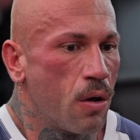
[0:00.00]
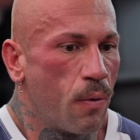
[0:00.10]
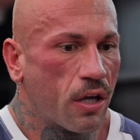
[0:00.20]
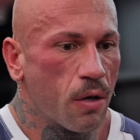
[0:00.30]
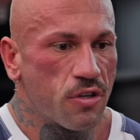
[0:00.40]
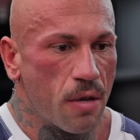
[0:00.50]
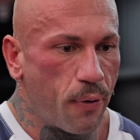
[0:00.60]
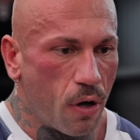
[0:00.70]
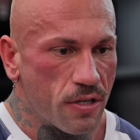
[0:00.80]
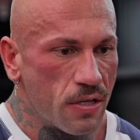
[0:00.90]
When it comes to
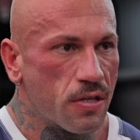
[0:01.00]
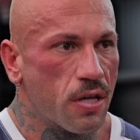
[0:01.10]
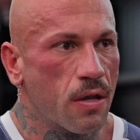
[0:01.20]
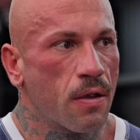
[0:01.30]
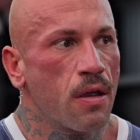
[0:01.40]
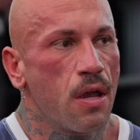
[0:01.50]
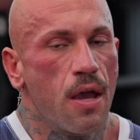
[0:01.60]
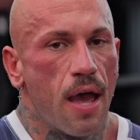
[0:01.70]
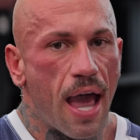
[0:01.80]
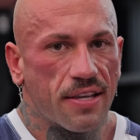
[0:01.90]
importance,
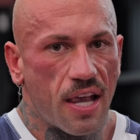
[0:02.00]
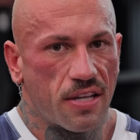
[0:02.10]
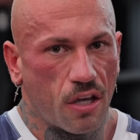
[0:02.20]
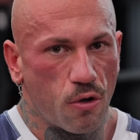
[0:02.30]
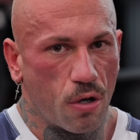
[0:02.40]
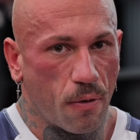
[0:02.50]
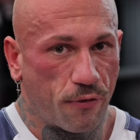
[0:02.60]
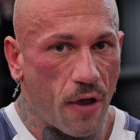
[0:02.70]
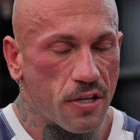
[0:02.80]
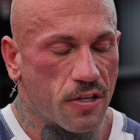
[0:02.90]
exercise execution
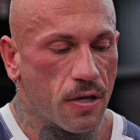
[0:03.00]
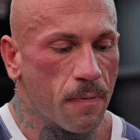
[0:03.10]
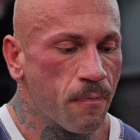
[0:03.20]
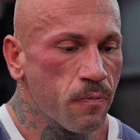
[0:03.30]
comes first,